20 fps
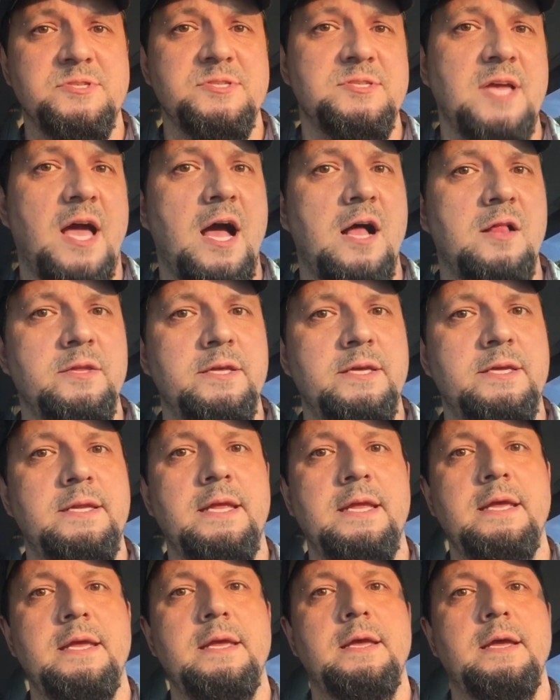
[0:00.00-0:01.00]

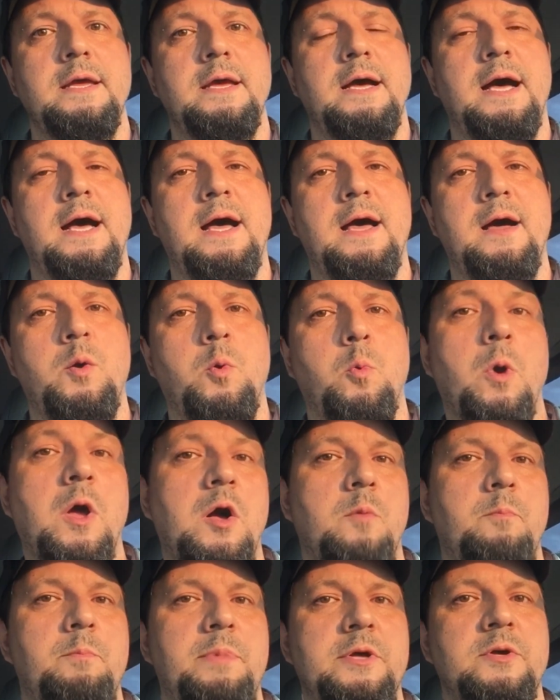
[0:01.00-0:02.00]
solid,
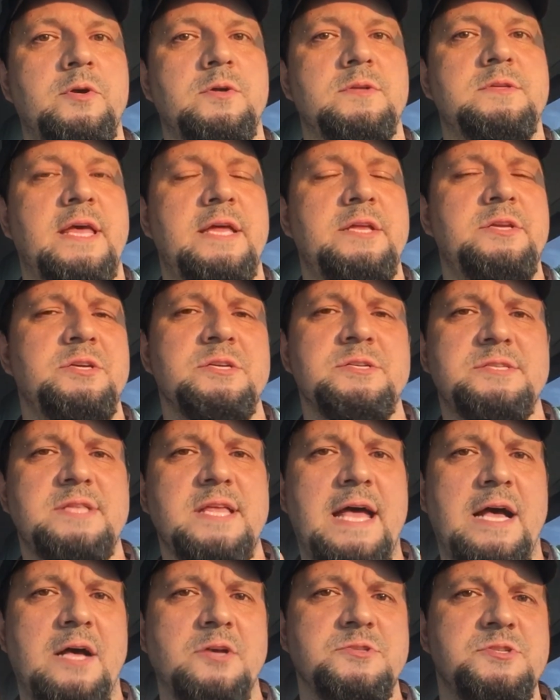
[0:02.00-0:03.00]
well built, and
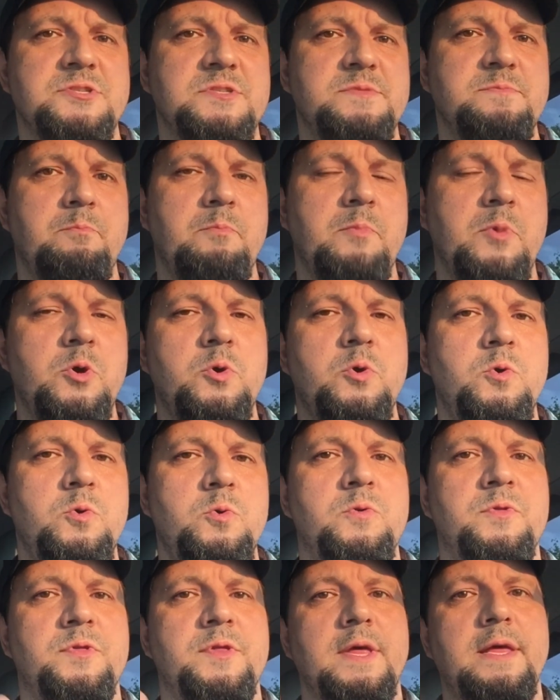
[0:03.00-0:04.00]
just how
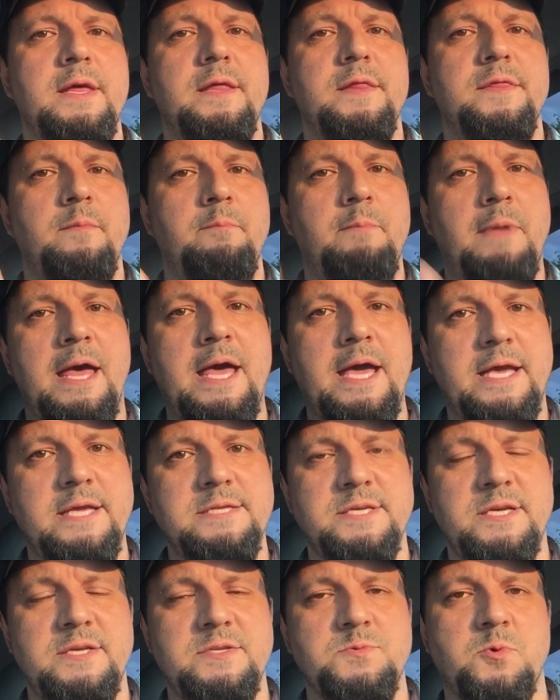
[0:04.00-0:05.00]
smooth the
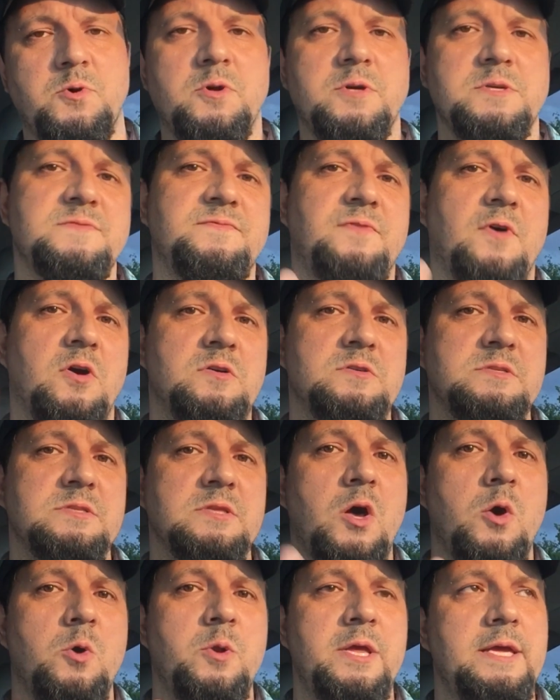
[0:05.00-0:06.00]
magazines were as far as
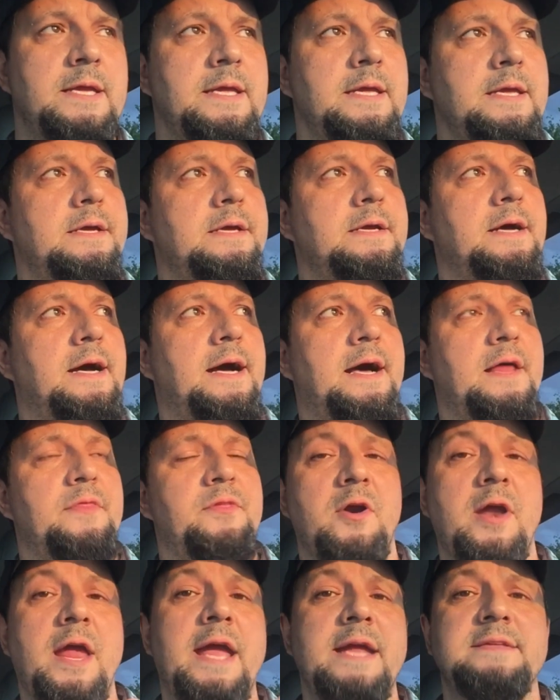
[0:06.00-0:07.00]
loading.
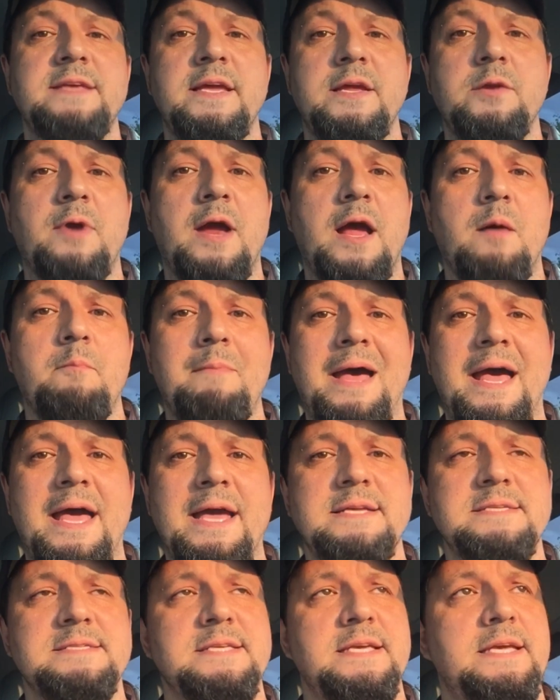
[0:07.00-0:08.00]
They're 18 round
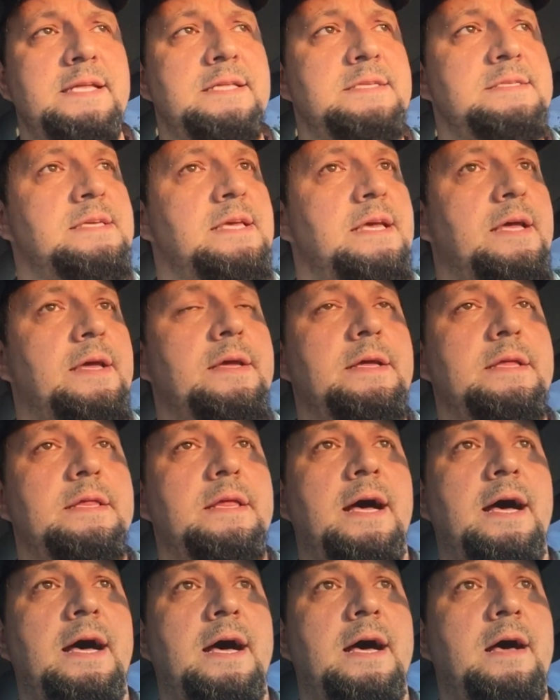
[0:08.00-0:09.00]
magazines.
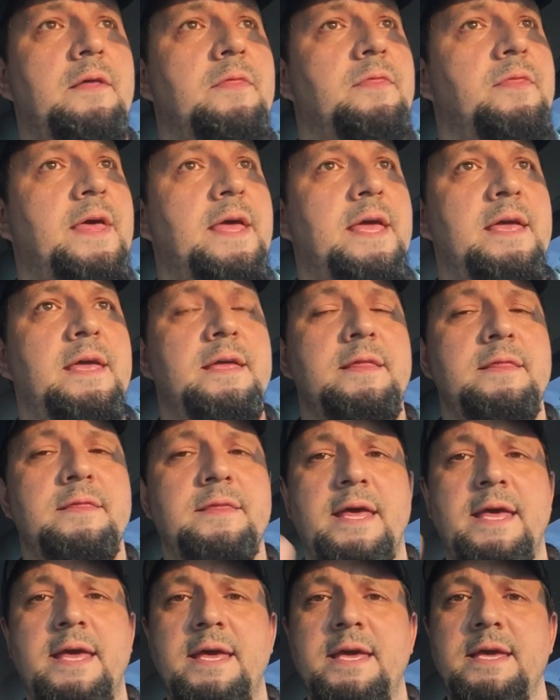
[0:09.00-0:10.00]

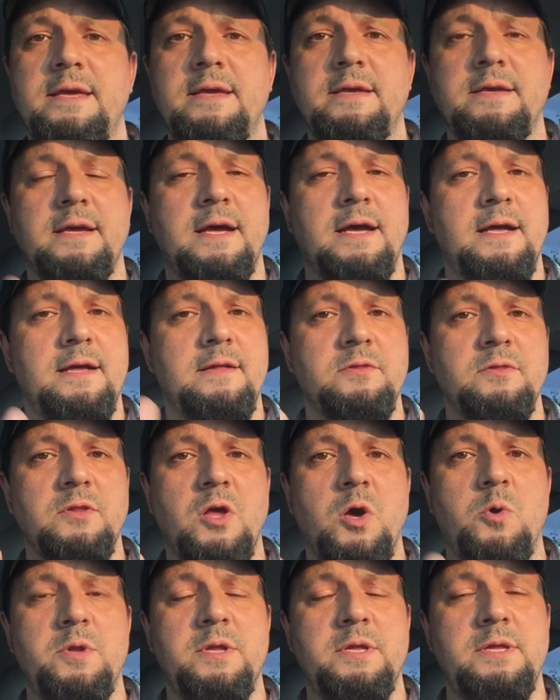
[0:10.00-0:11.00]
They
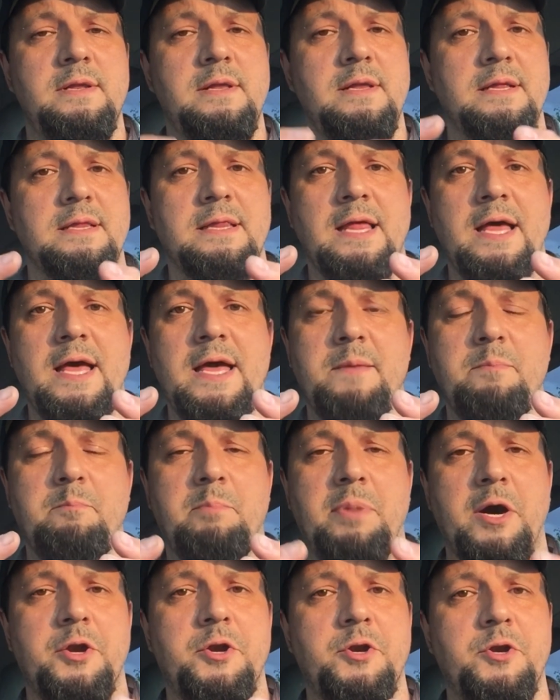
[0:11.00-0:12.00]
loaded
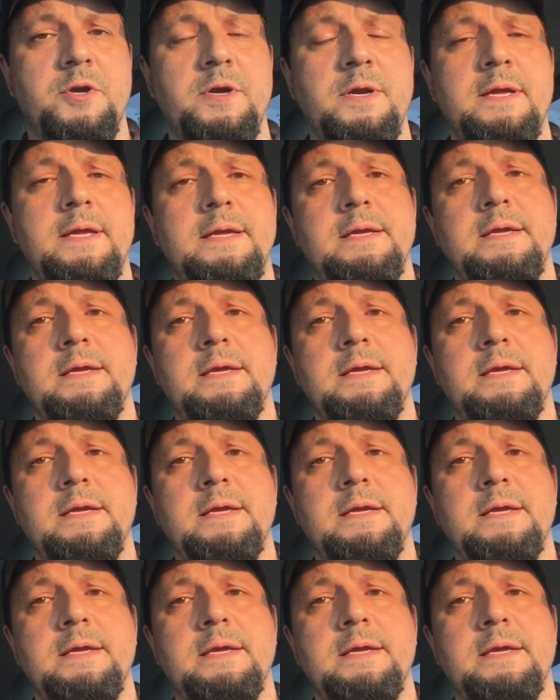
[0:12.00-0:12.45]
like butter.